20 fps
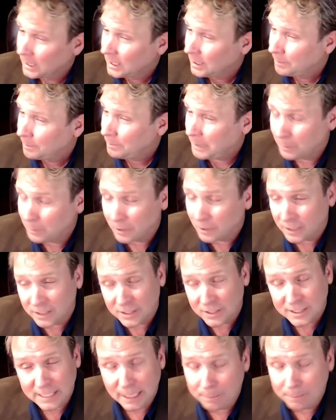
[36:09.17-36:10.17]
people are going to
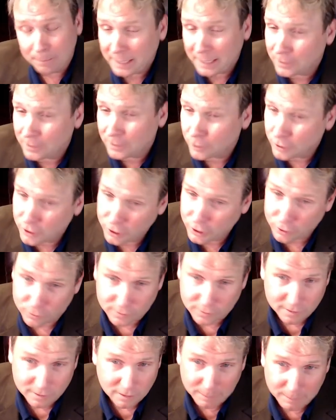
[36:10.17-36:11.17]
stop paying their
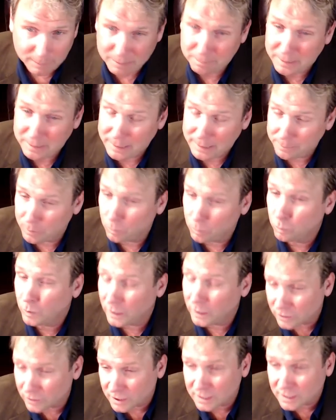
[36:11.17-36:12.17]
dues. I mean, people
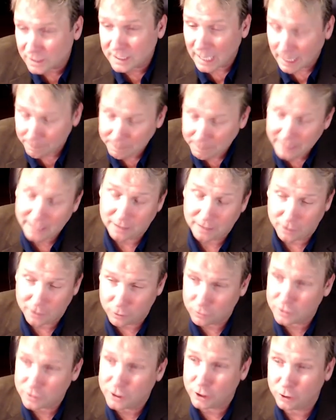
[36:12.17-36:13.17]
will stop paying
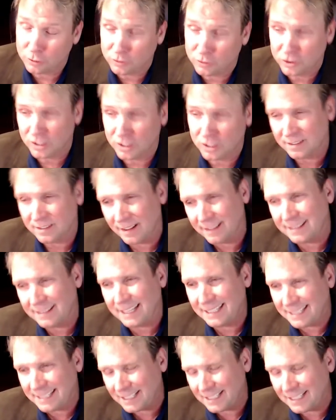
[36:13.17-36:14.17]
those dues, just like they
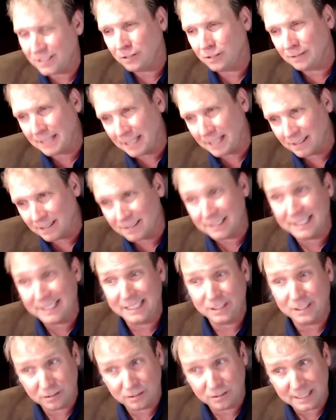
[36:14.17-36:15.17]
did in 2008
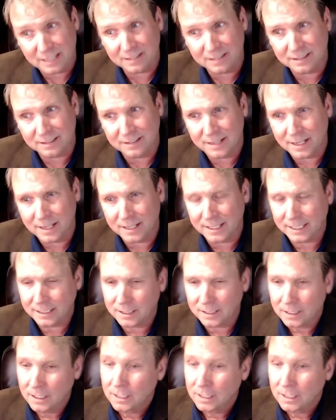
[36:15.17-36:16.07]
and 2009.